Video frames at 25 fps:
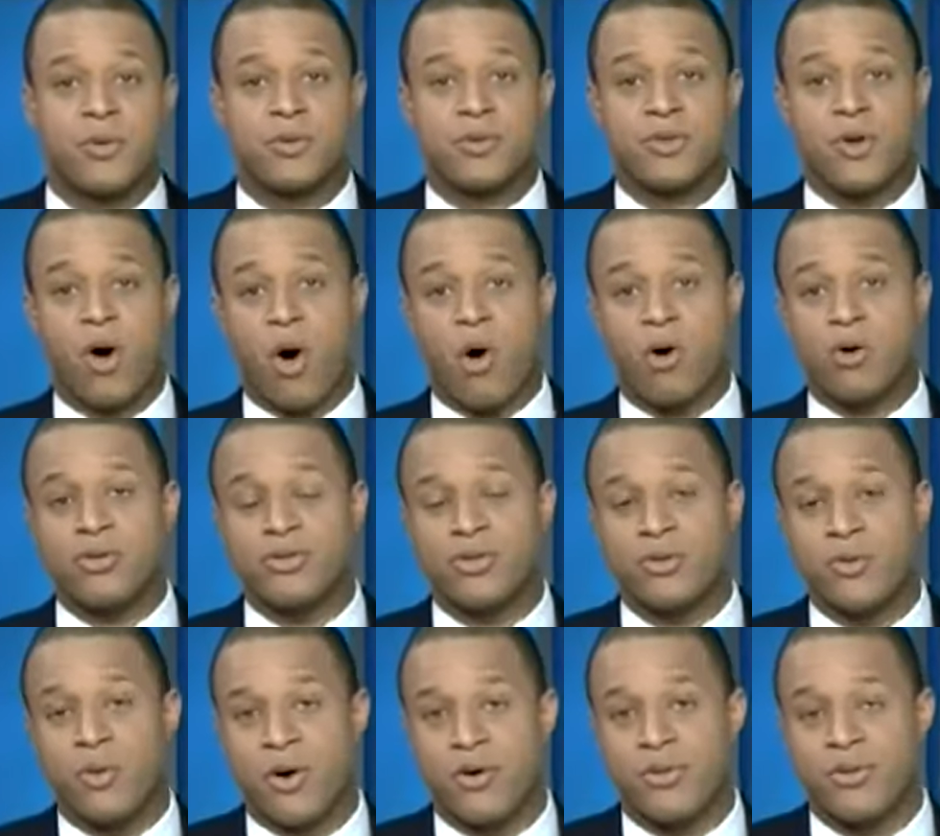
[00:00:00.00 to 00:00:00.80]
It was
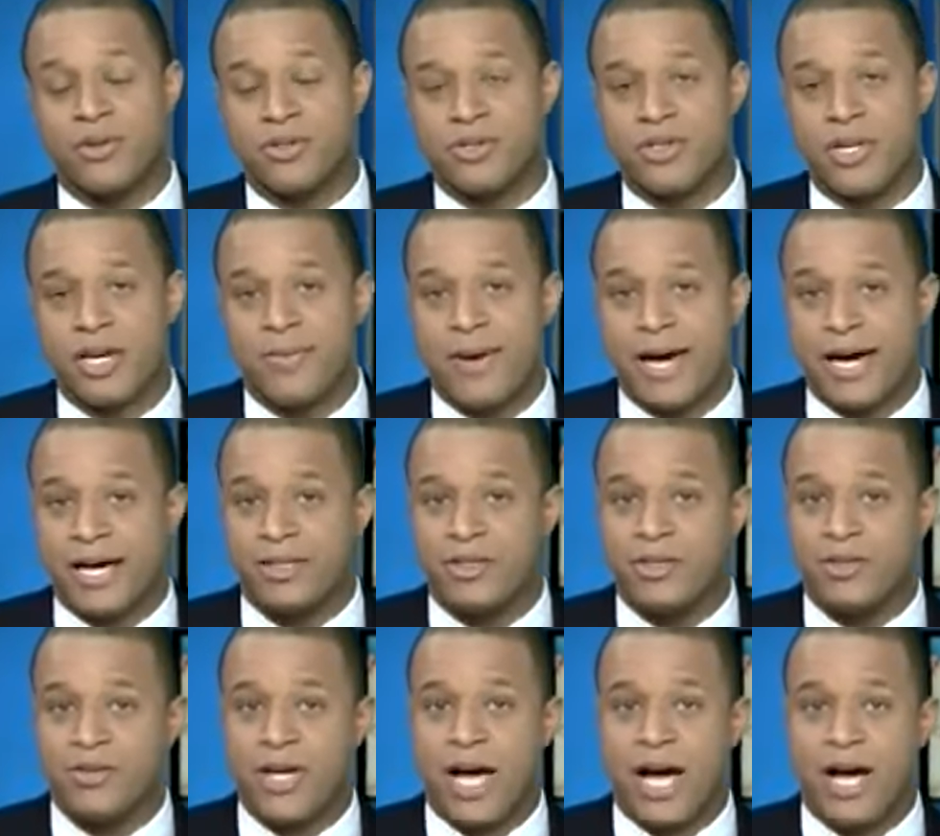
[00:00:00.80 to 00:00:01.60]
also on this day back
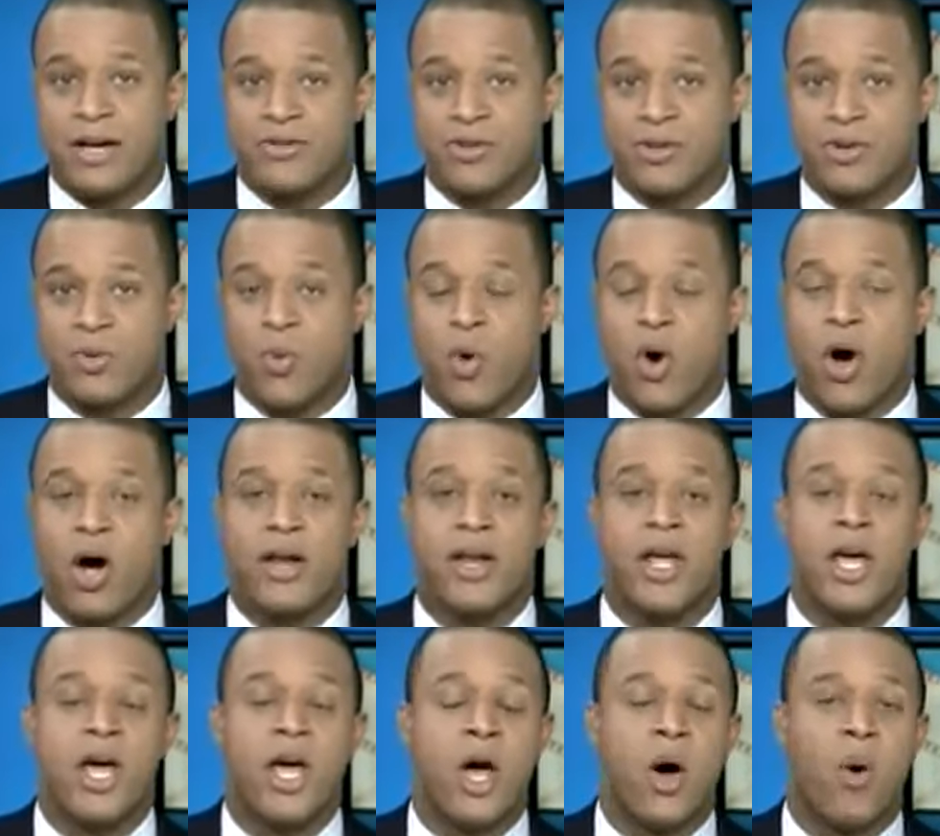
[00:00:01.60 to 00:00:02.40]
in
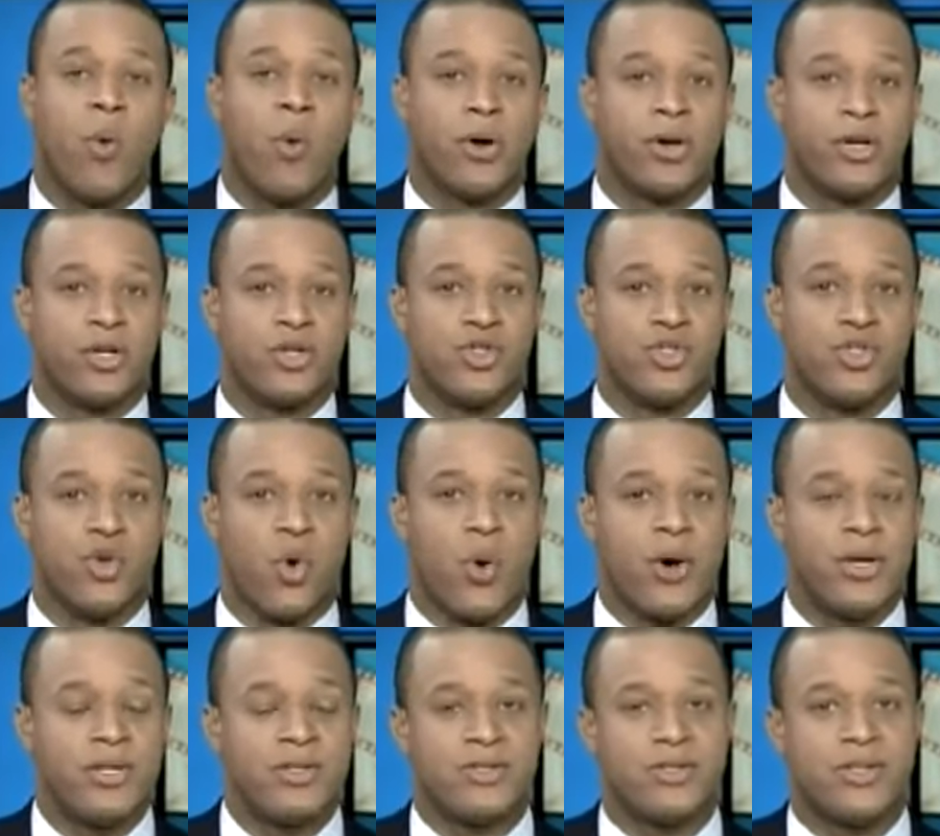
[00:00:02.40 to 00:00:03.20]
2001 when a
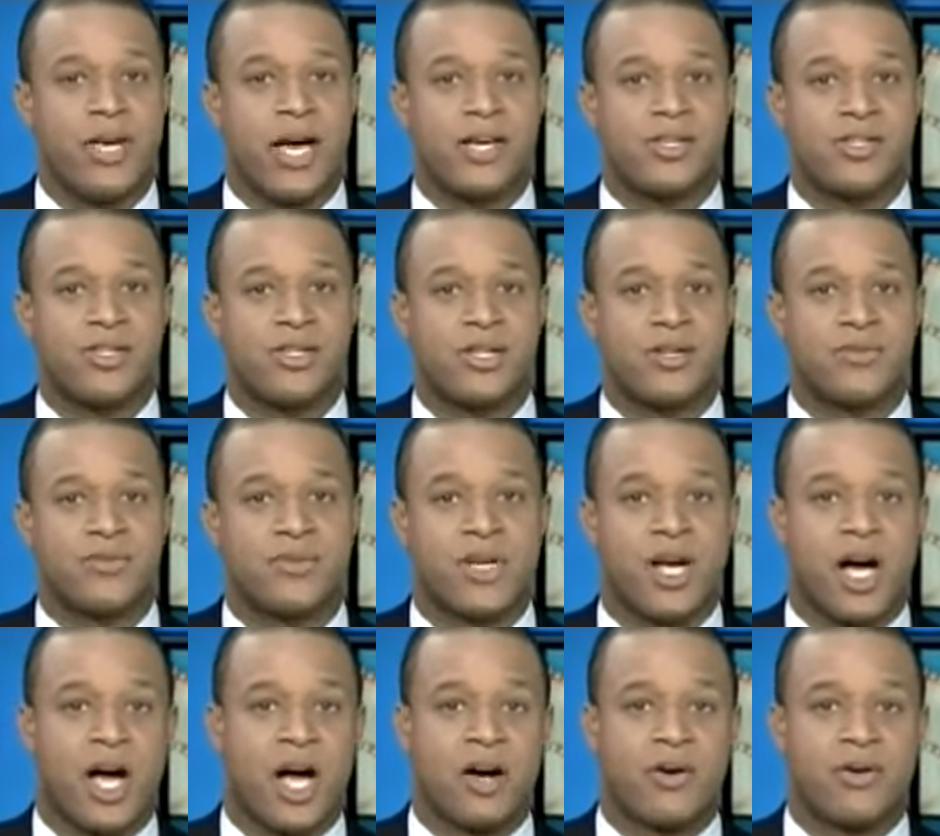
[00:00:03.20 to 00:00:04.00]
joint session
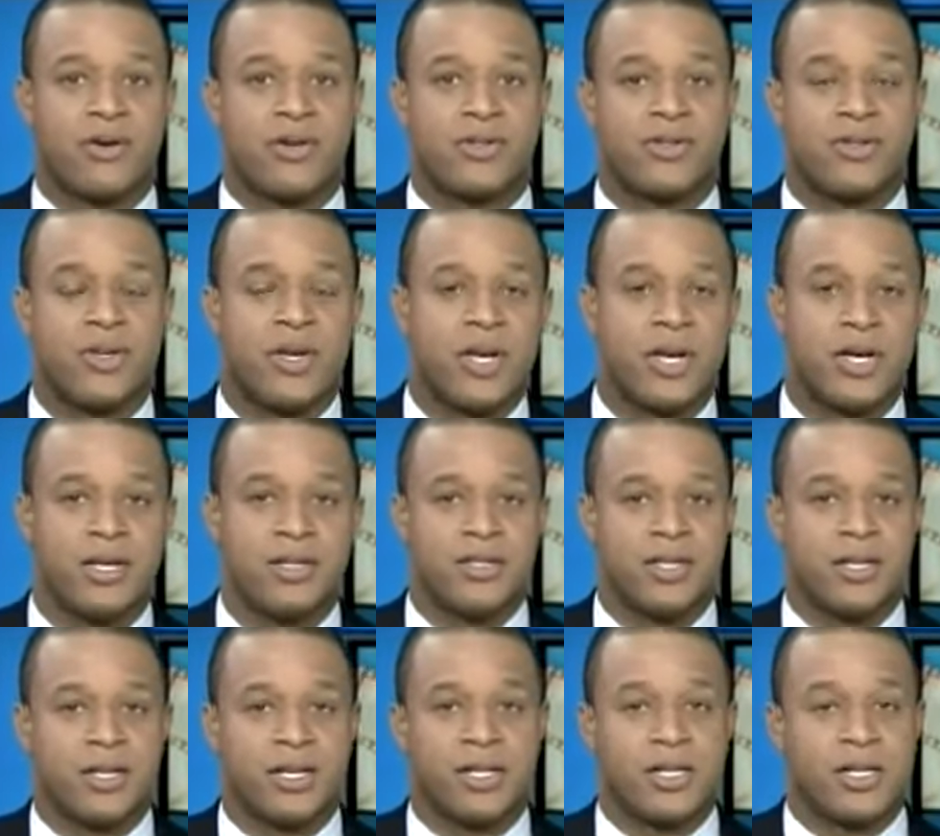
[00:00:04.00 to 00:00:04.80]
of Congress
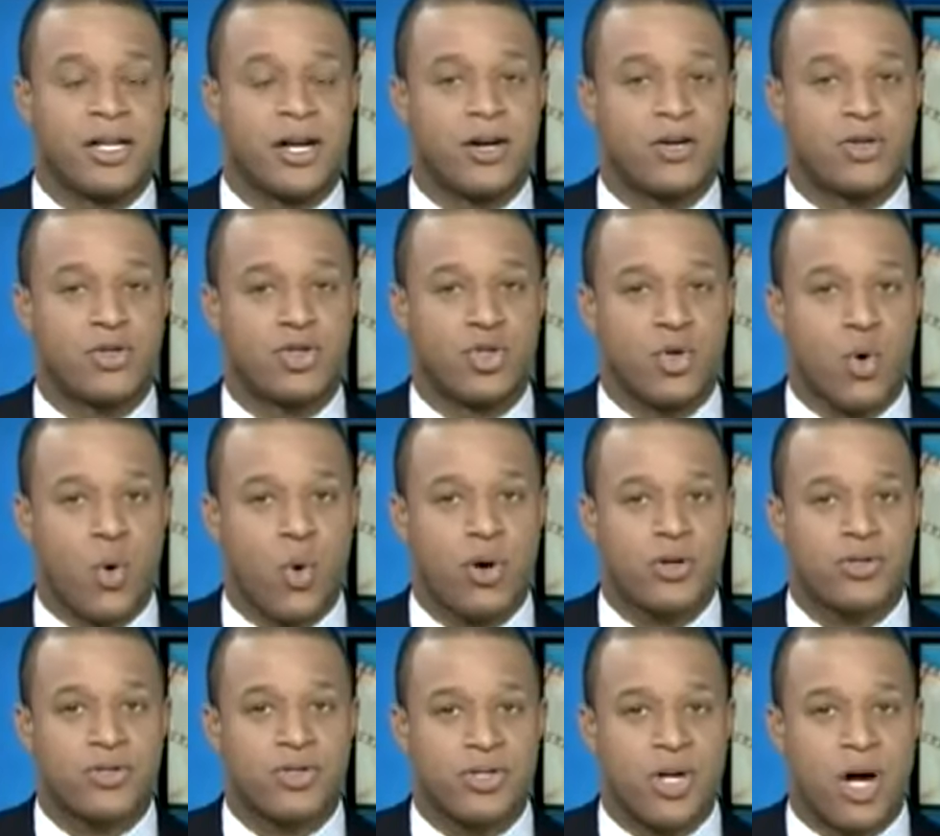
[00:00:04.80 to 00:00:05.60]
declared
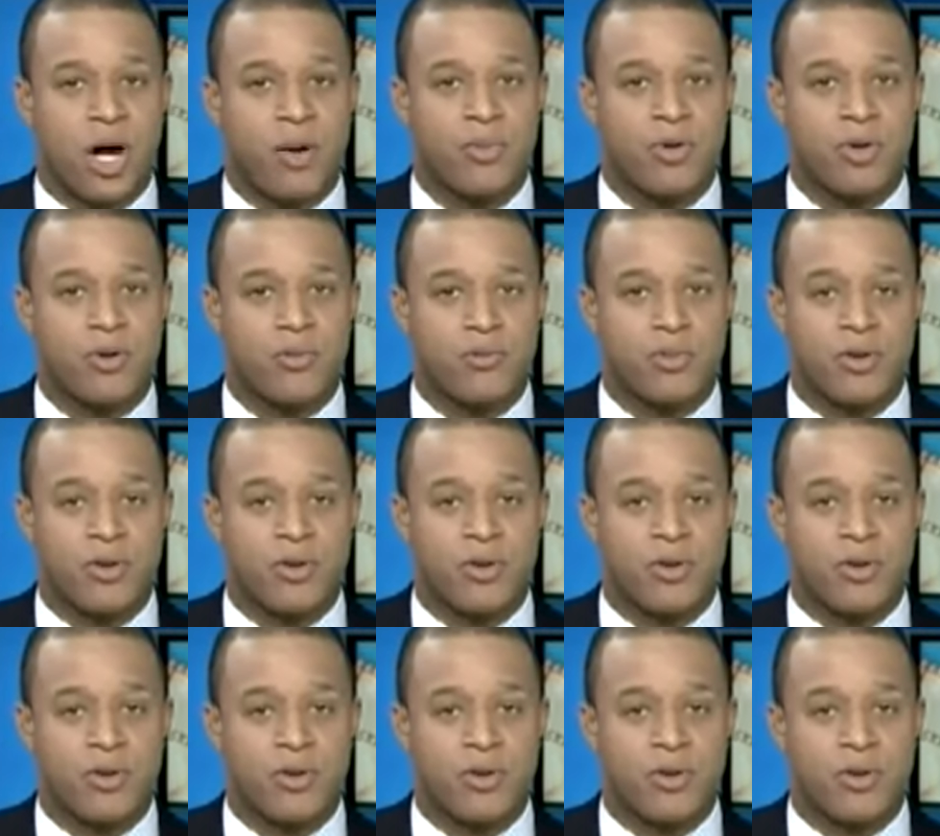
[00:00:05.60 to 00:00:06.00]
George W.